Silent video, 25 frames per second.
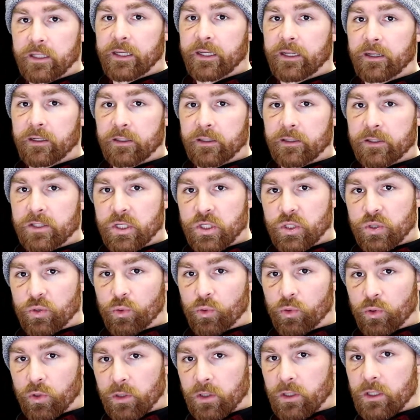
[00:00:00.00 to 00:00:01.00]
like a little
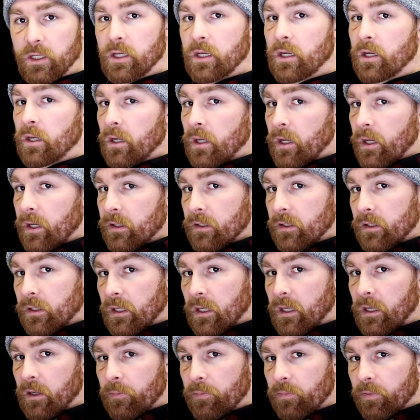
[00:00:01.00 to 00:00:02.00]
stool, and you
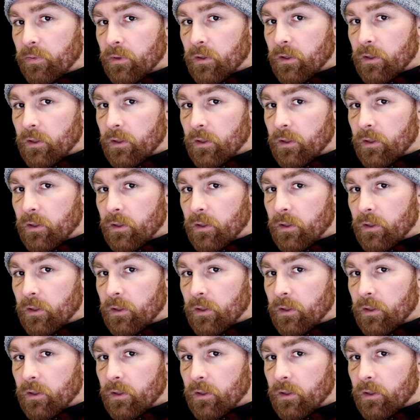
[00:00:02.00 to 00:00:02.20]
keep,